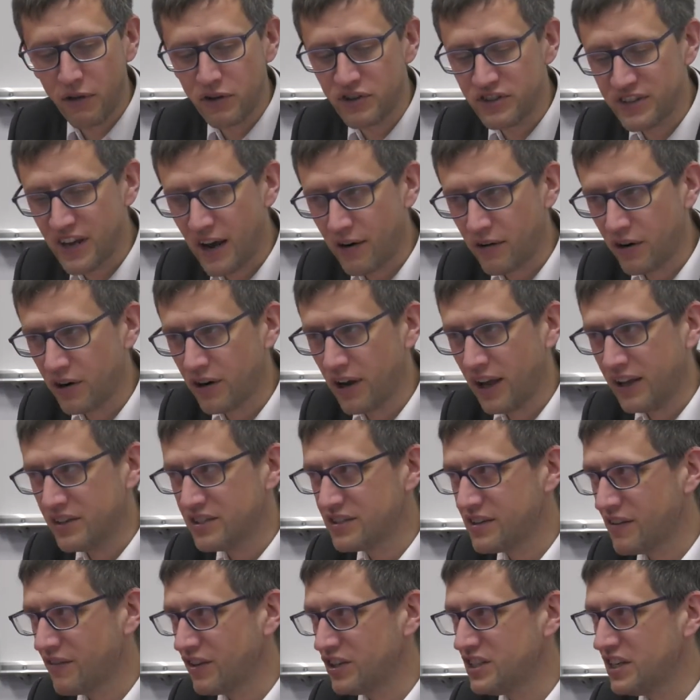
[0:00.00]
the terror in
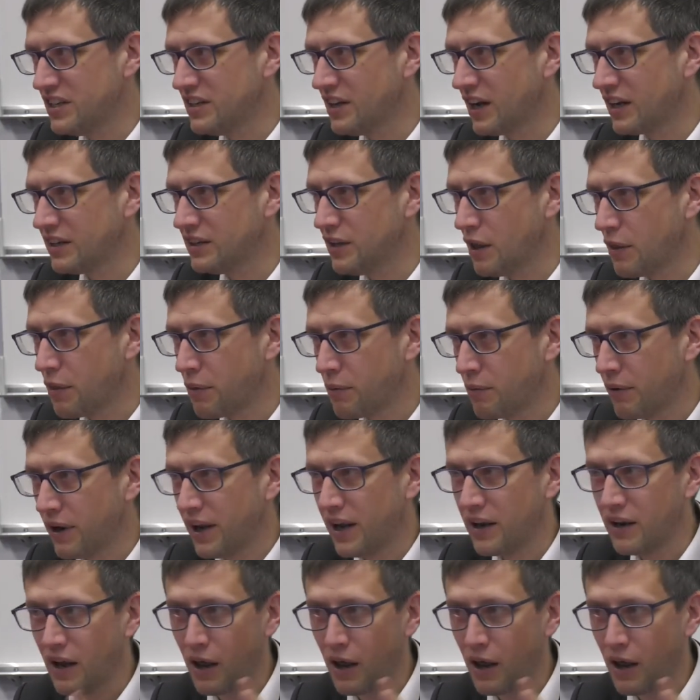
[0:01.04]
1793,